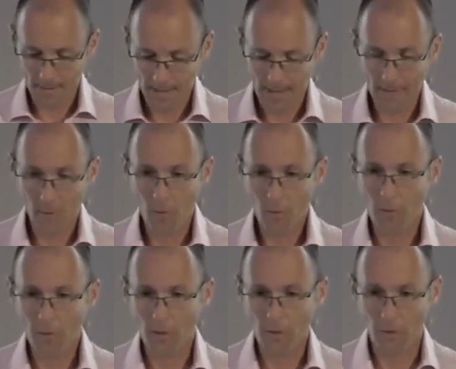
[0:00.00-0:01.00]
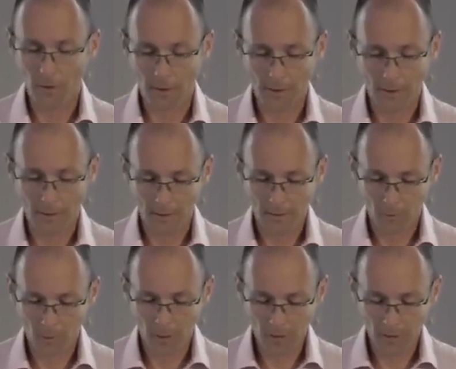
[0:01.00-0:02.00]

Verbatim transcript: And all the glory will go